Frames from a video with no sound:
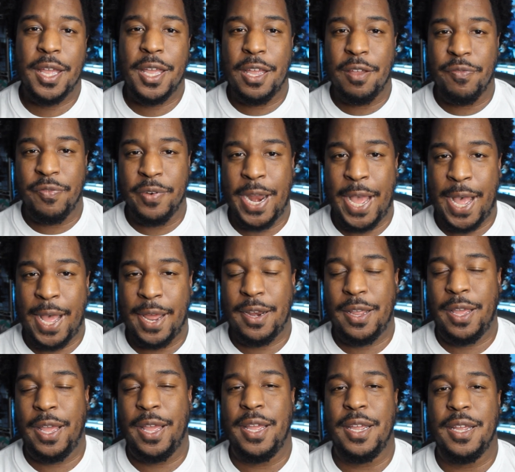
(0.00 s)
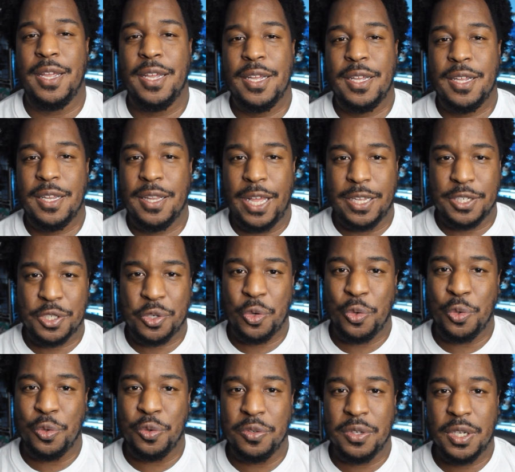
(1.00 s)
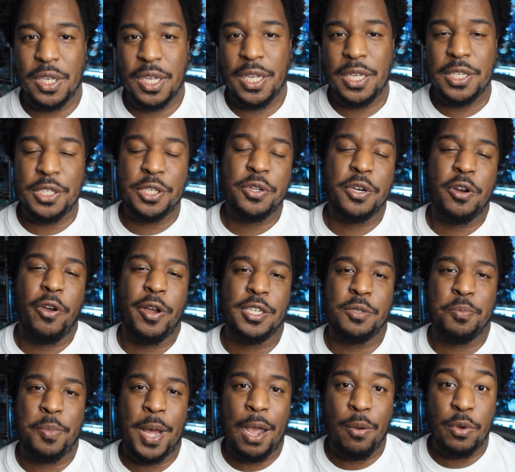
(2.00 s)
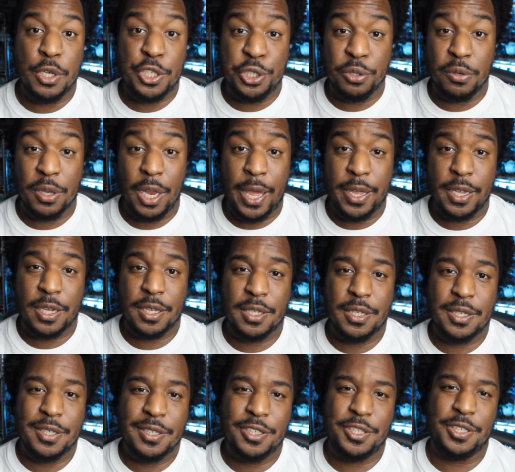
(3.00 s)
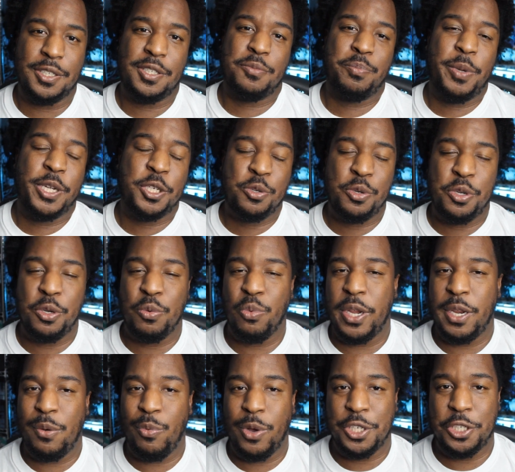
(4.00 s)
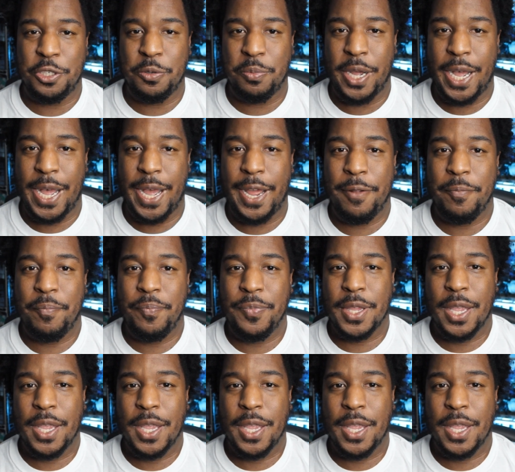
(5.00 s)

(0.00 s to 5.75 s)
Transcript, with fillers: If not, hey, that's cool. You can always buy what you like. Just make sure you read what you buy.